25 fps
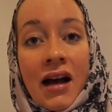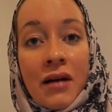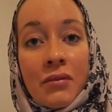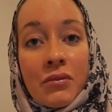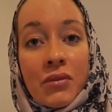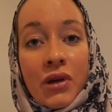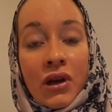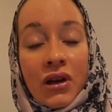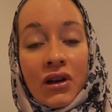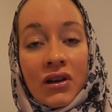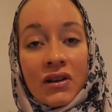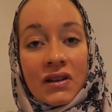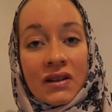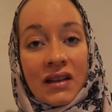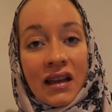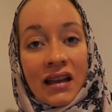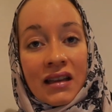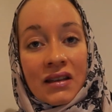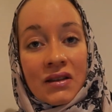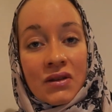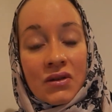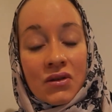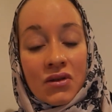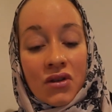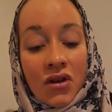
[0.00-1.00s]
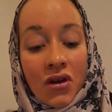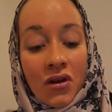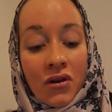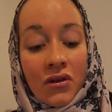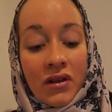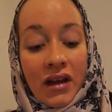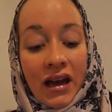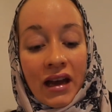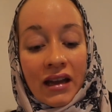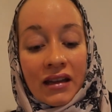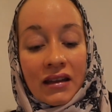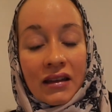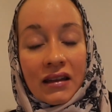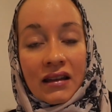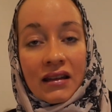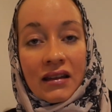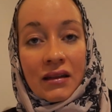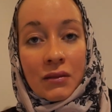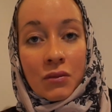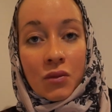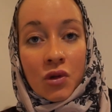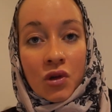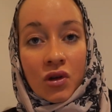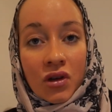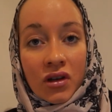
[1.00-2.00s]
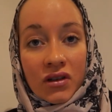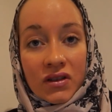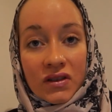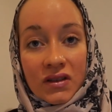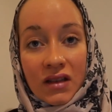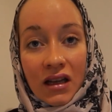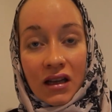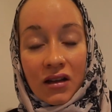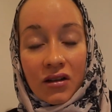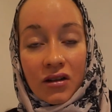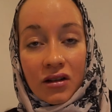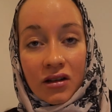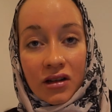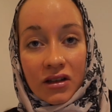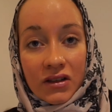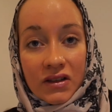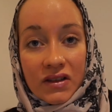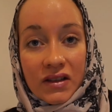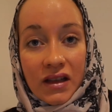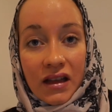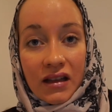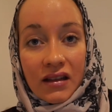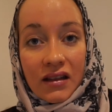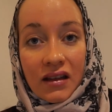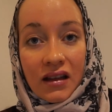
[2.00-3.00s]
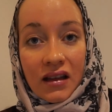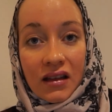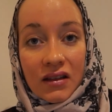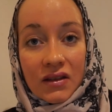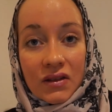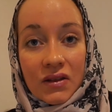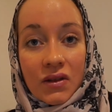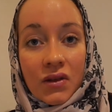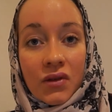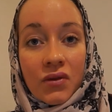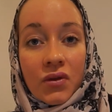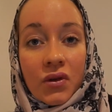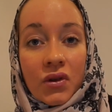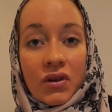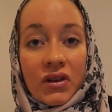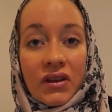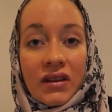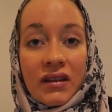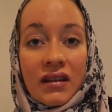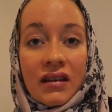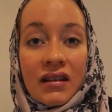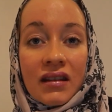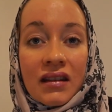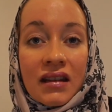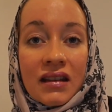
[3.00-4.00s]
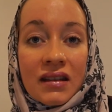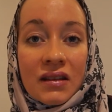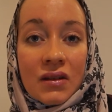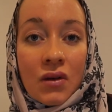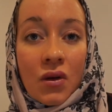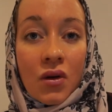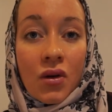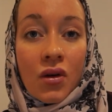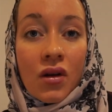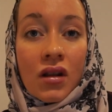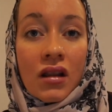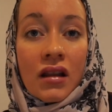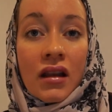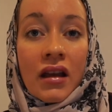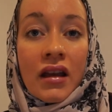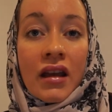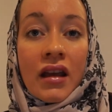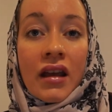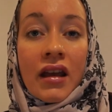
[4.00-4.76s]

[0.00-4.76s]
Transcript: Because as you know, that in the more secular setting and so forth, this whole,